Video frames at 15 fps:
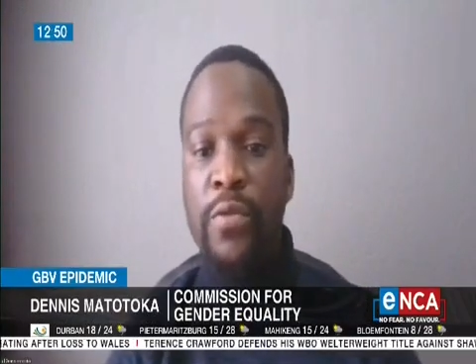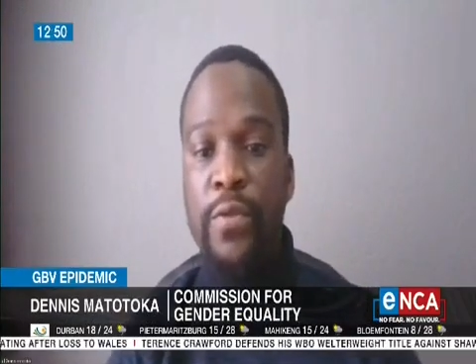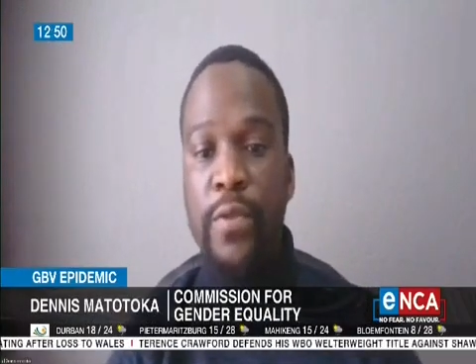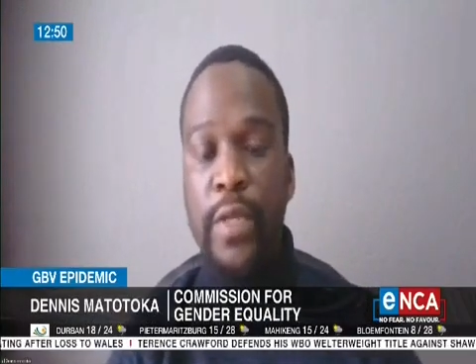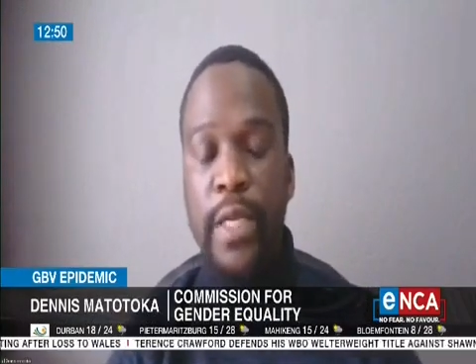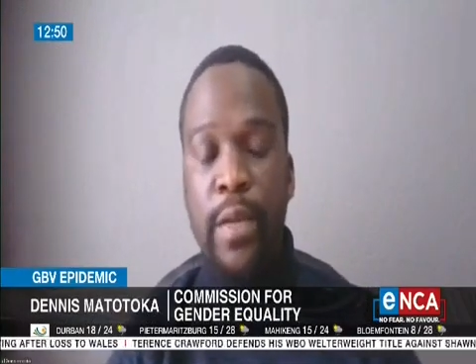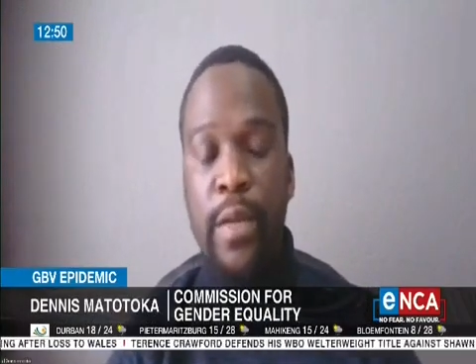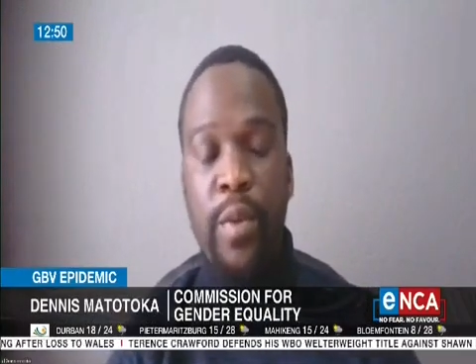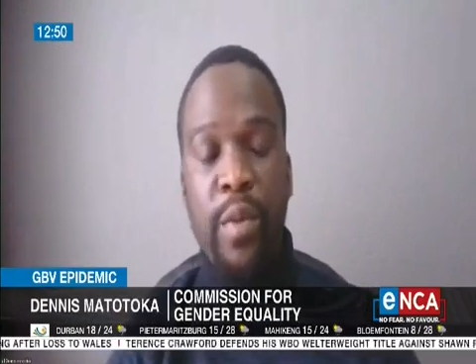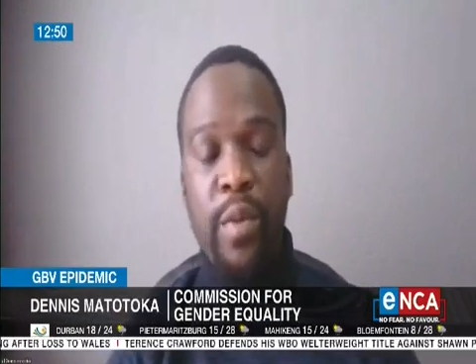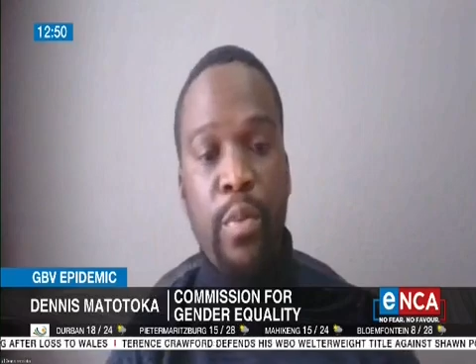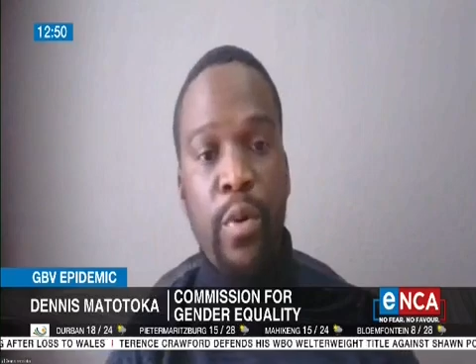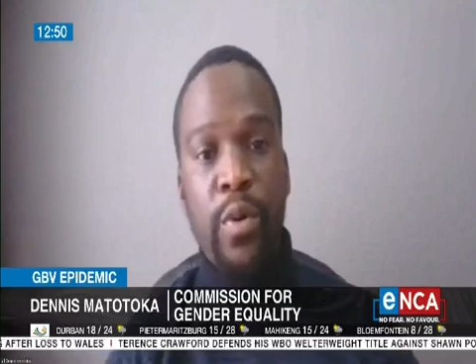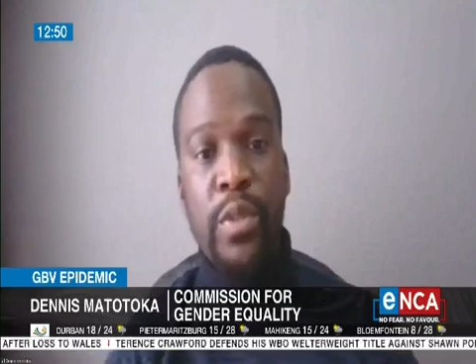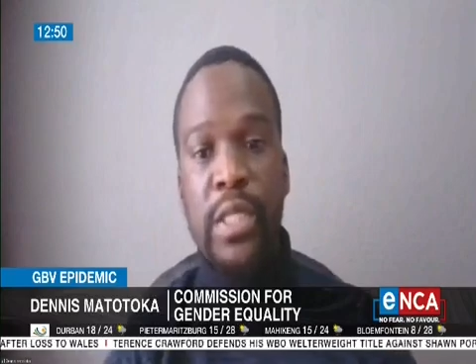
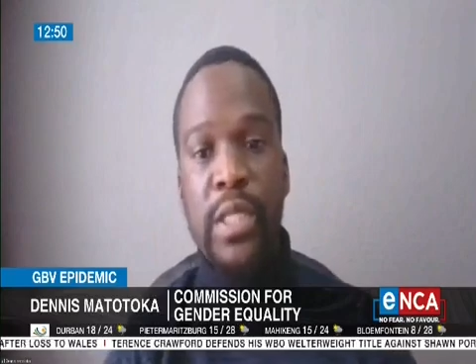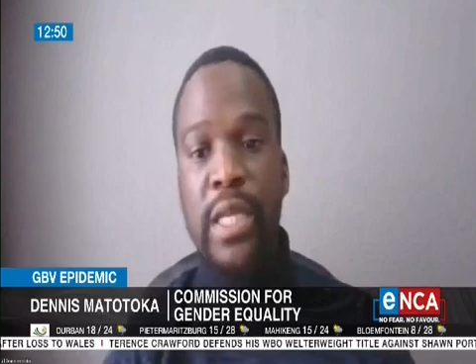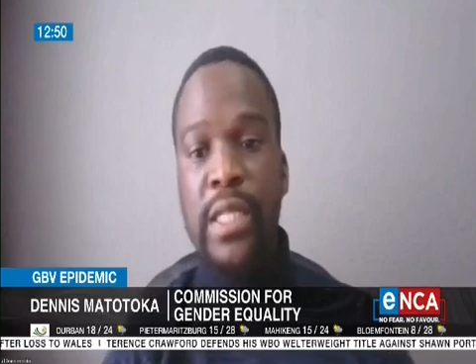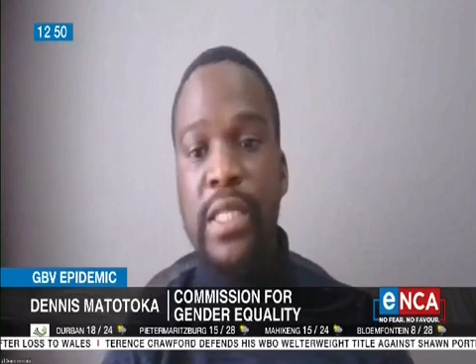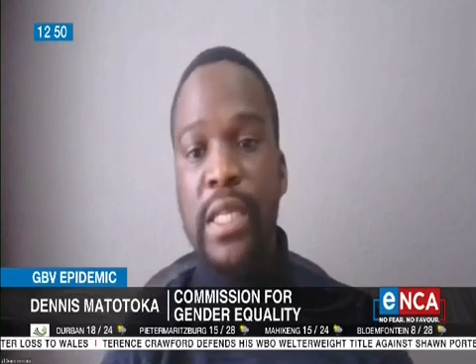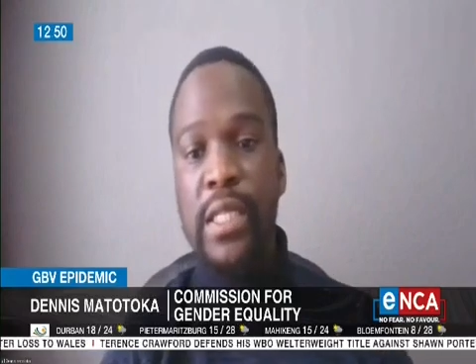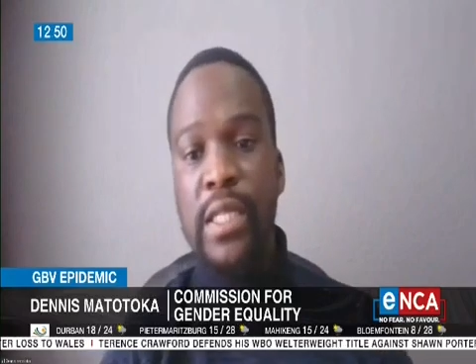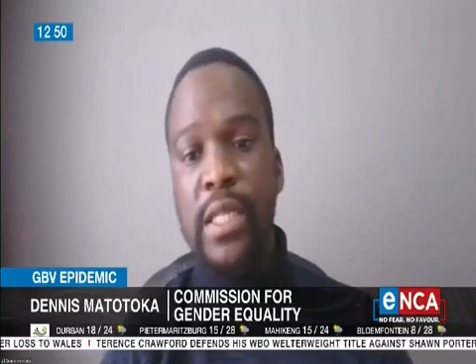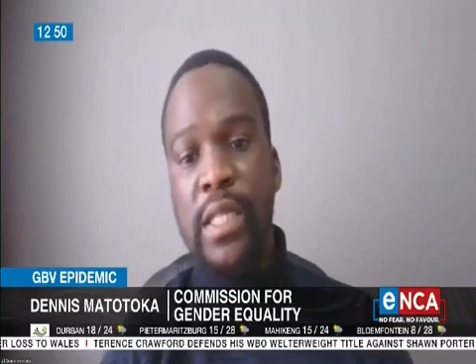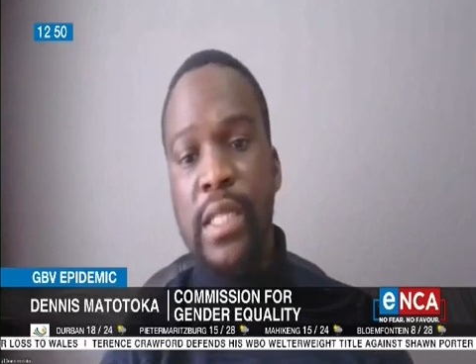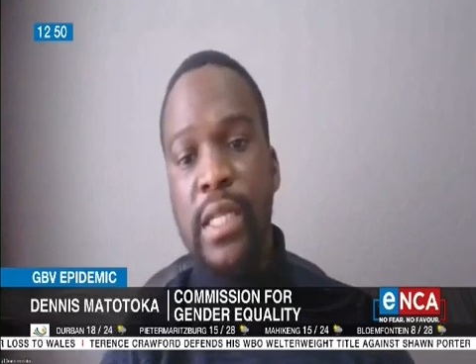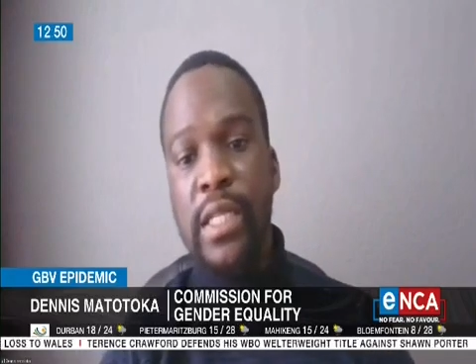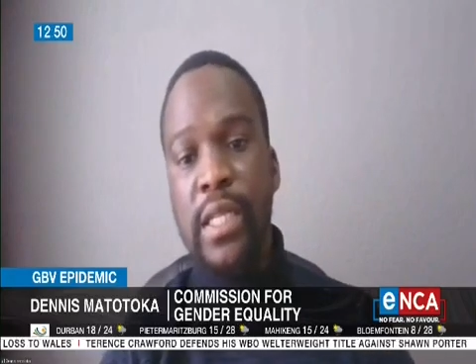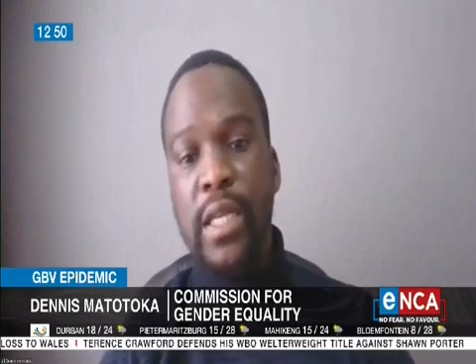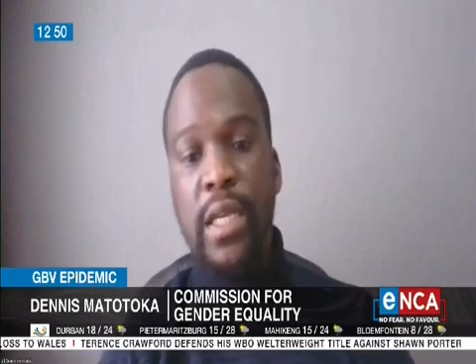reports that suggest
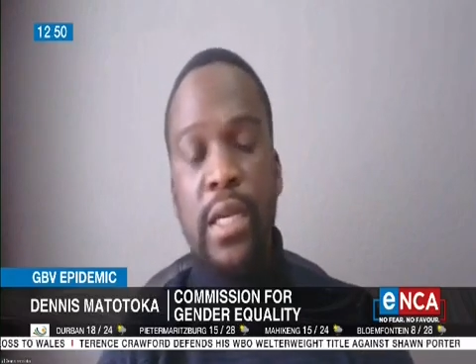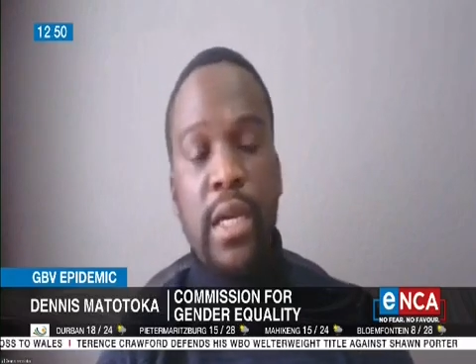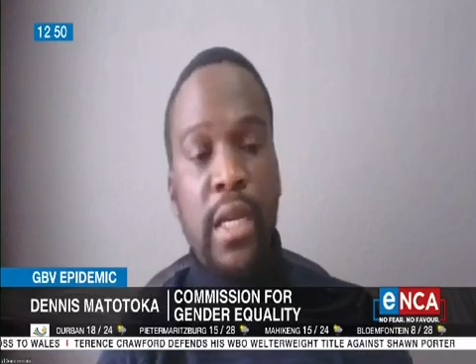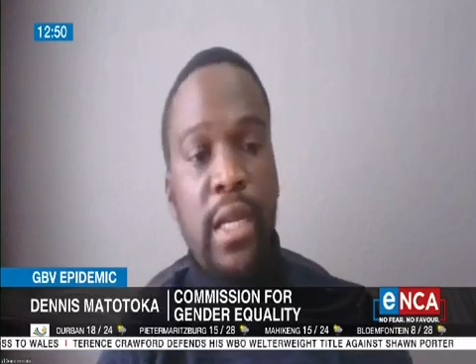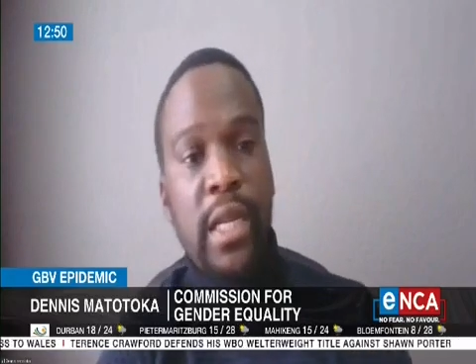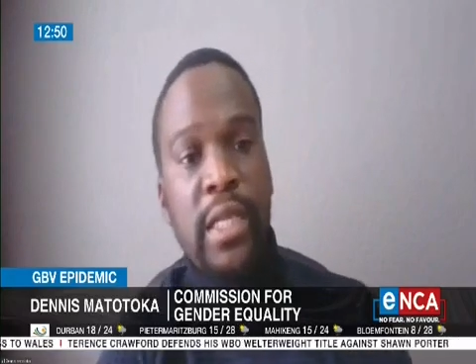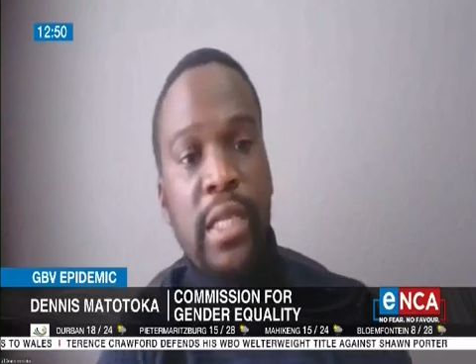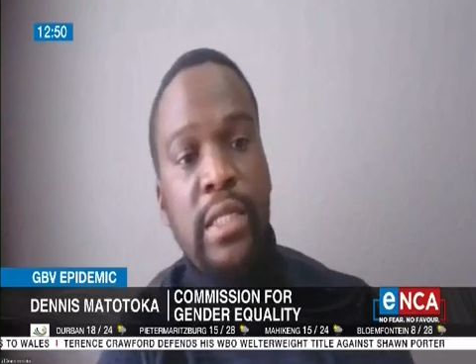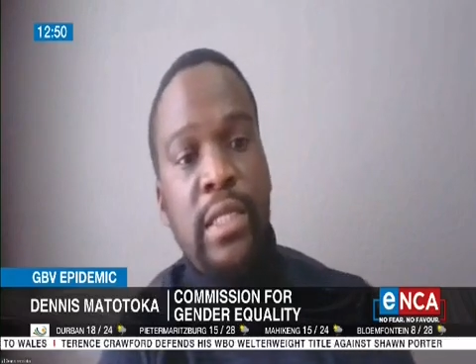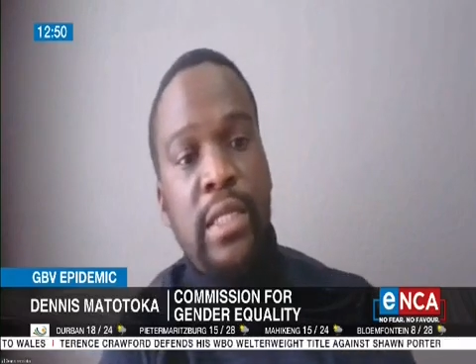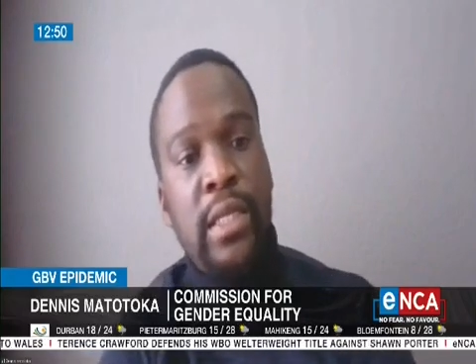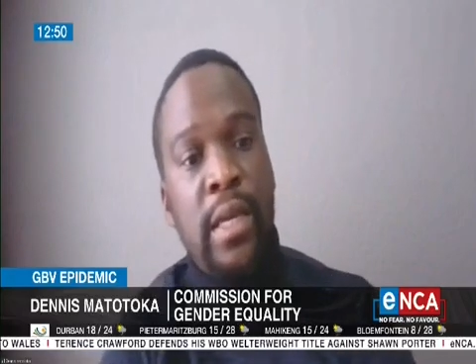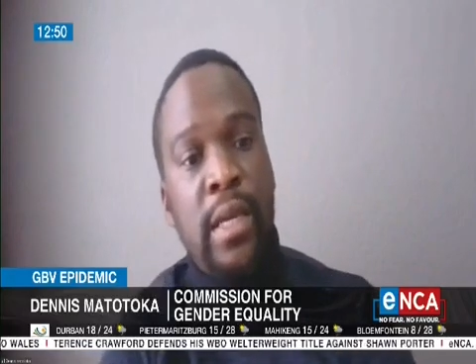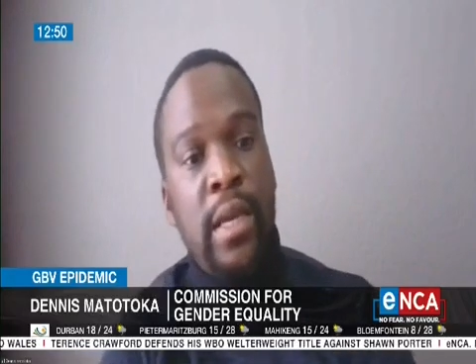that the Kanaland